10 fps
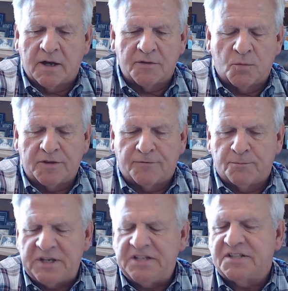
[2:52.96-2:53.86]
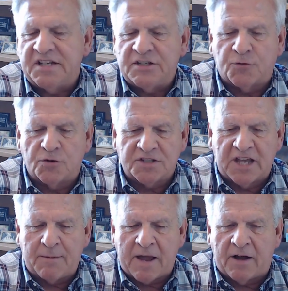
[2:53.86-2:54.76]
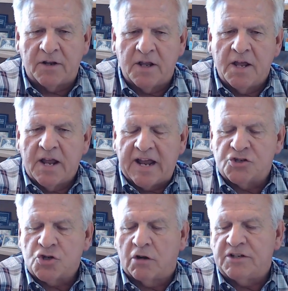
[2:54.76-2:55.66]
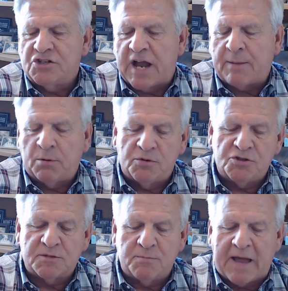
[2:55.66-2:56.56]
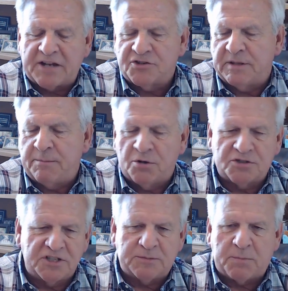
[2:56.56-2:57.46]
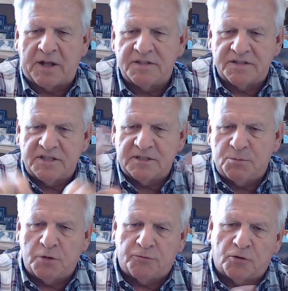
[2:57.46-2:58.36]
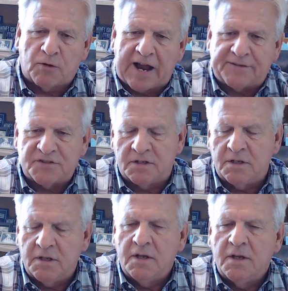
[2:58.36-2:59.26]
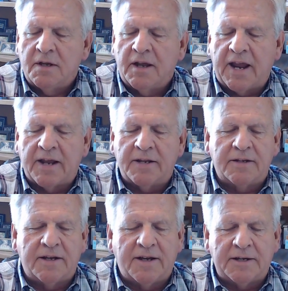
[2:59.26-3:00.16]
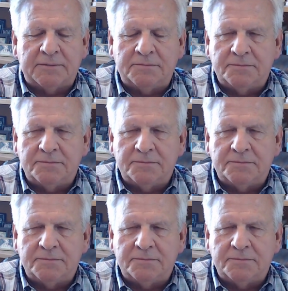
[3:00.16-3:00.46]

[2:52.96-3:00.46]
when the PCs first came out, and Charlie Chaplin would just magically push these buttons, and these beautiful graphs and spreadsheets